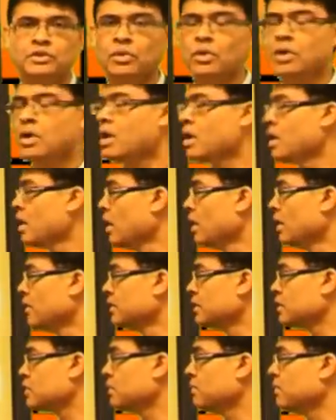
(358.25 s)
So
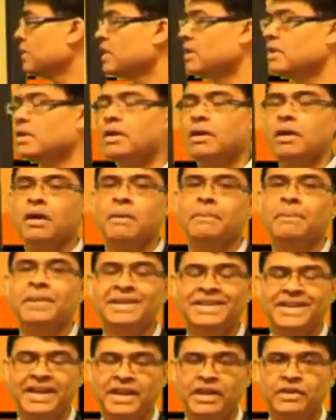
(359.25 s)
this could be a
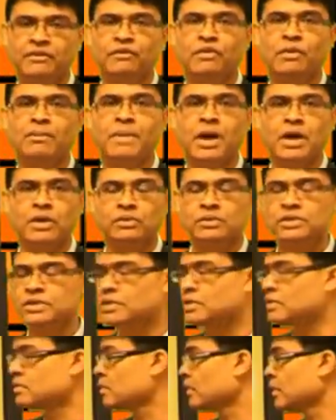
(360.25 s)
bit negative for Maruti
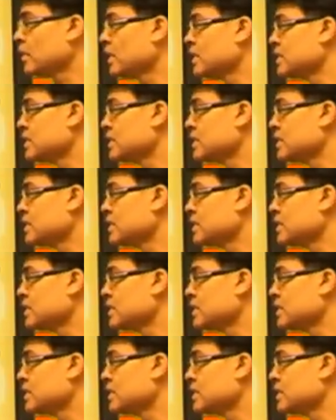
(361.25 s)
Suzuki